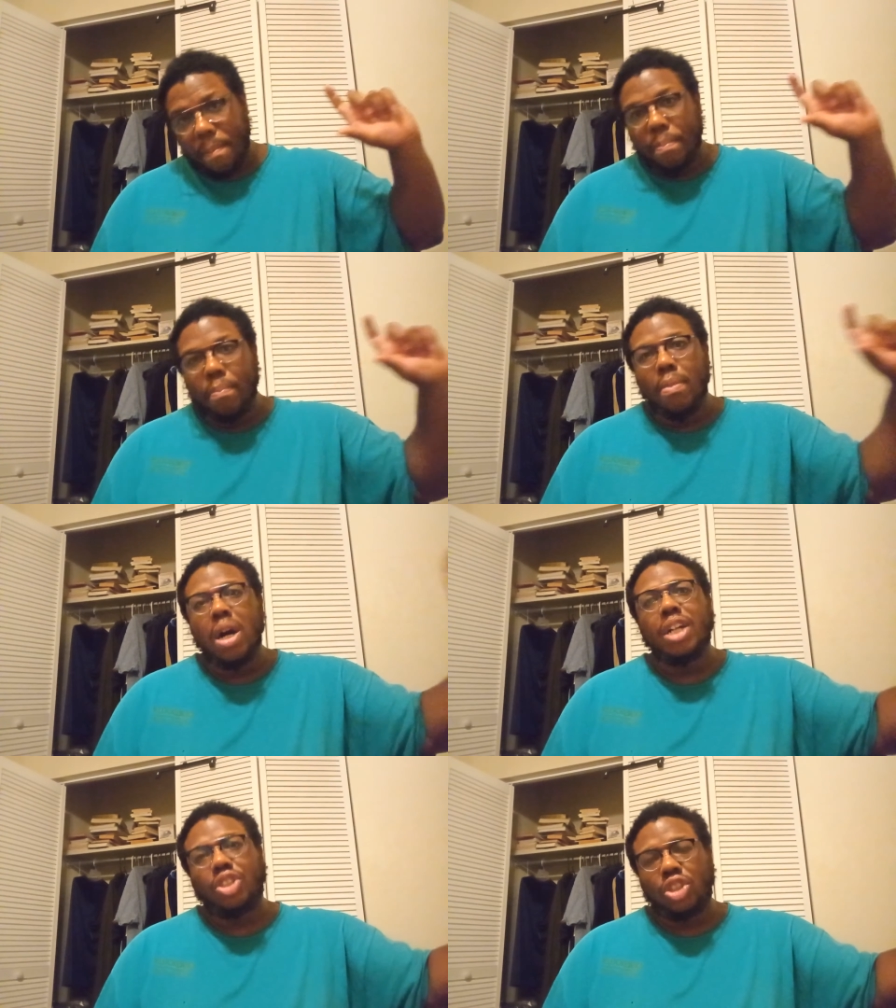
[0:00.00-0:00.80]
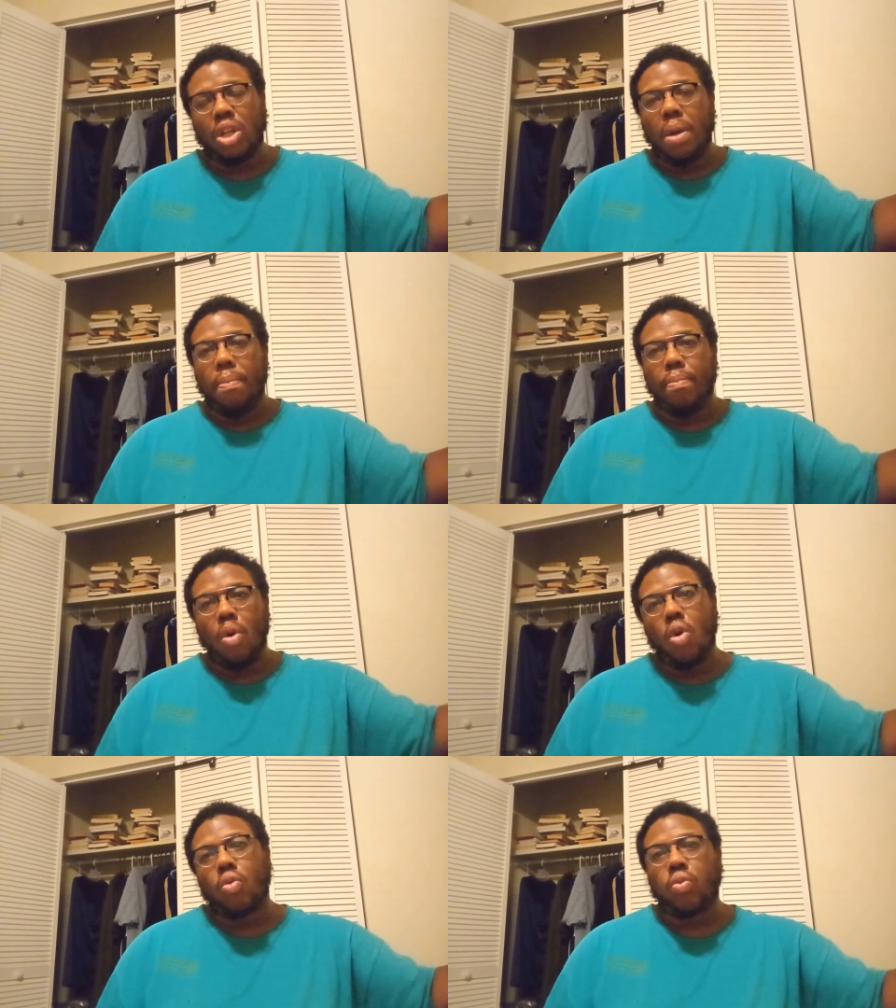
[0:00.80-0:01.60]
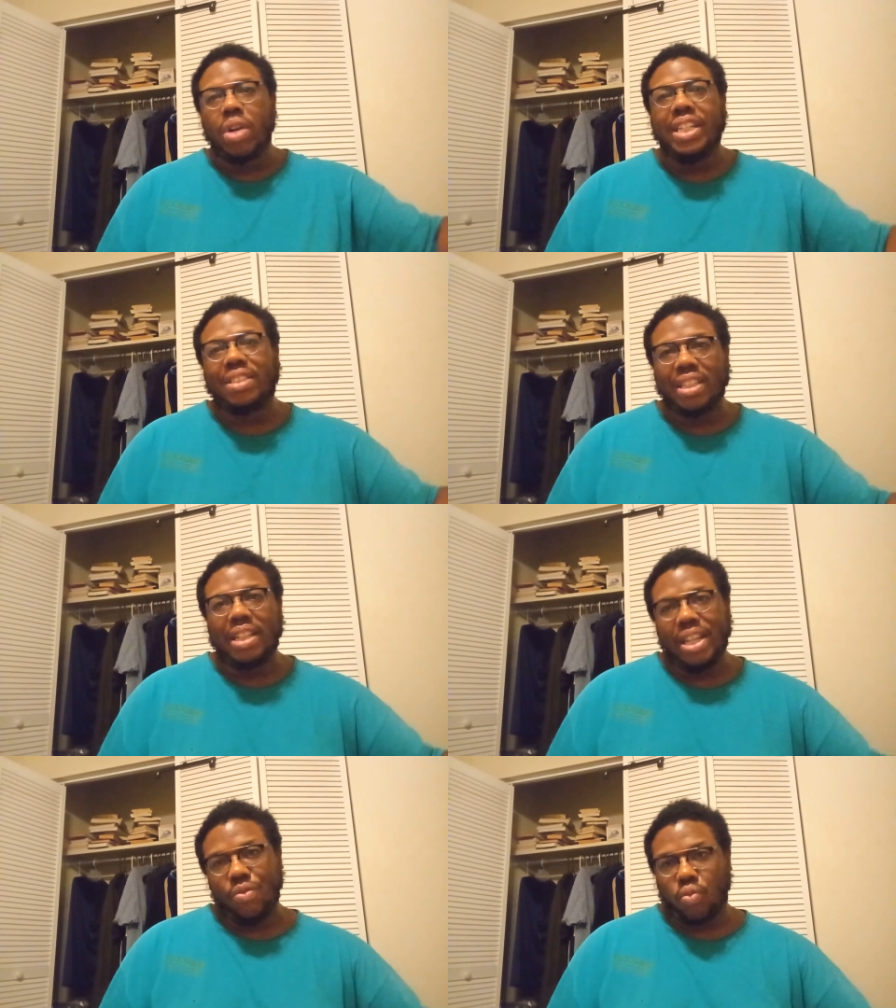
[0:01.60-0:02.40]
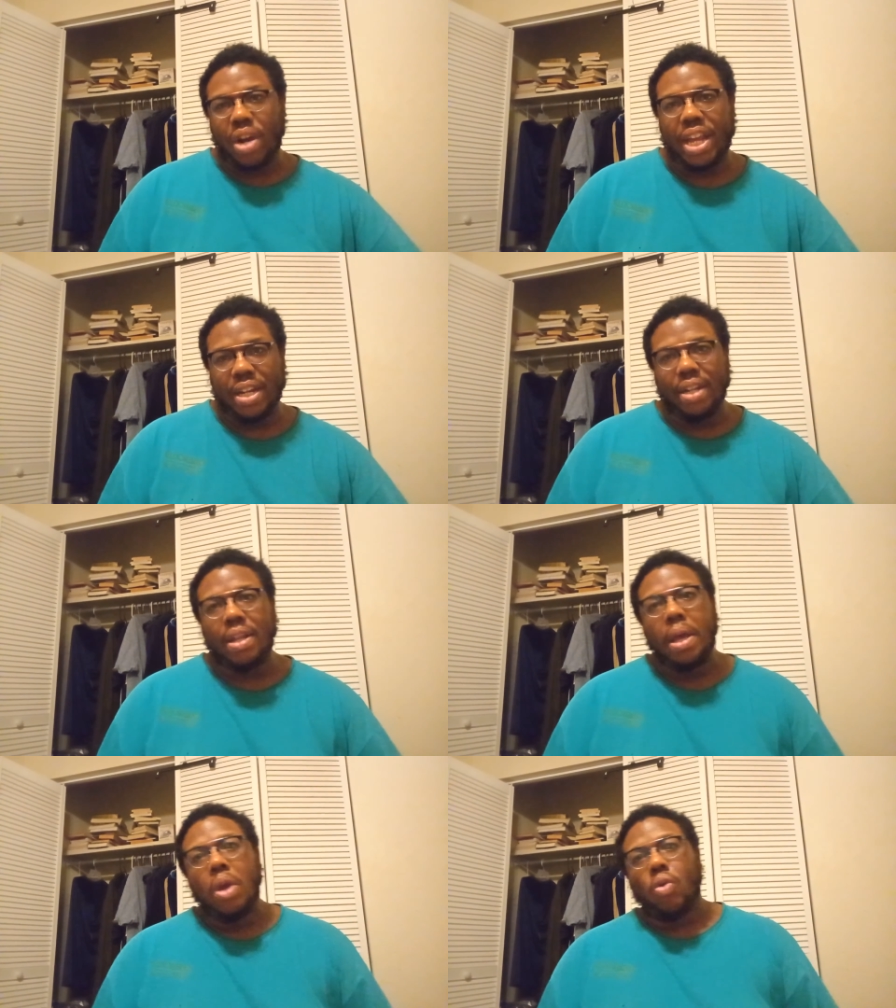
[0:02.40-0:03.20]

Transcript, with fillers: much more recently written,